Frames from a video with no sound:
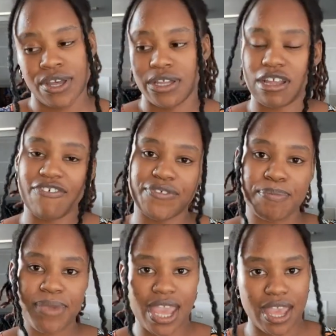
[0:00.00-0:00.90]
Not for
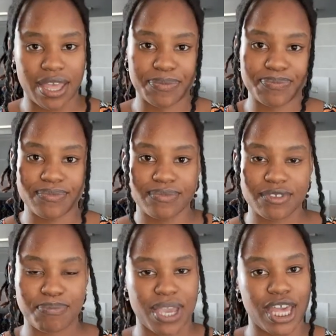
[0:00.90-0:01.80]
me,
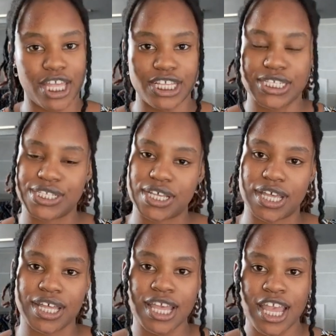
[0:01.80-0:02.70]
because
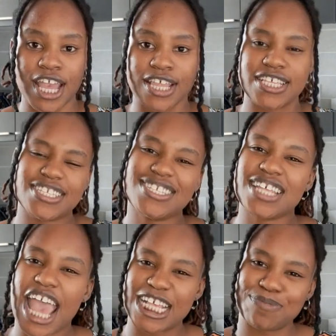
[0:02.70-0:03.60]
there's this
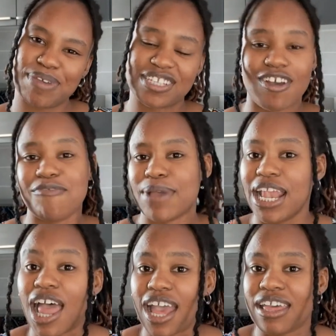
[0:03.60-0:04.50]
aspect of my
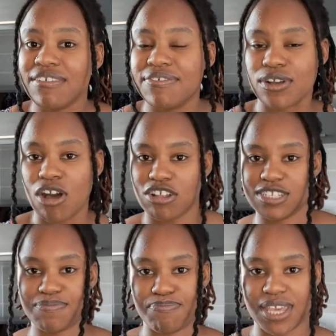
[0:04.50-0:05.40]
life
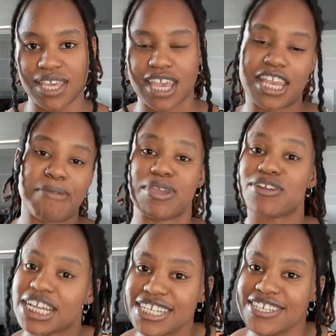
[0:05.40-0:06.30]
called being an
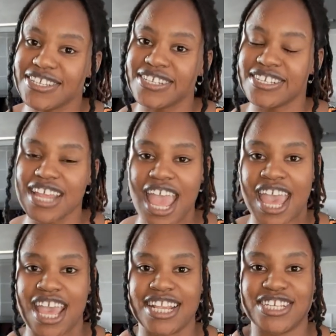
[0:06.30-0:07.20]
immigrant,
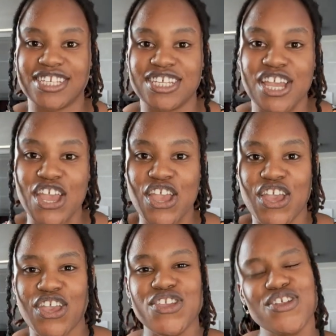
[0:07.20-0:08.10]
and
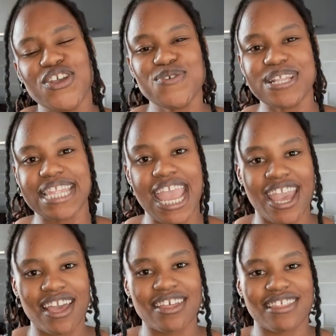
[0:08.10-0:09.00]
you would
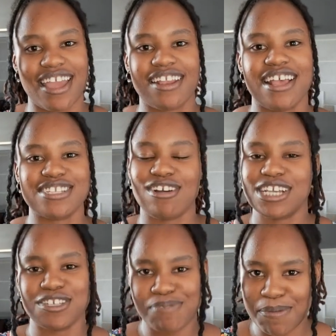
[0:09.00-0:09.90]
think that as long
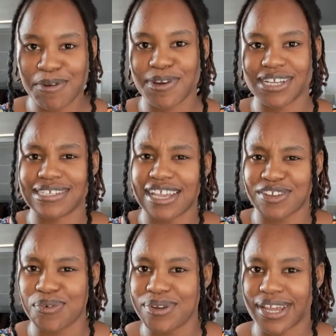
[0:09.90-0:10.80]
as your paperwork is like in
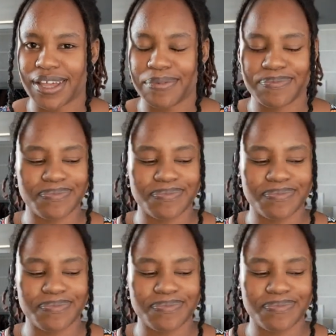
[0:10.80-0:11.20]
order,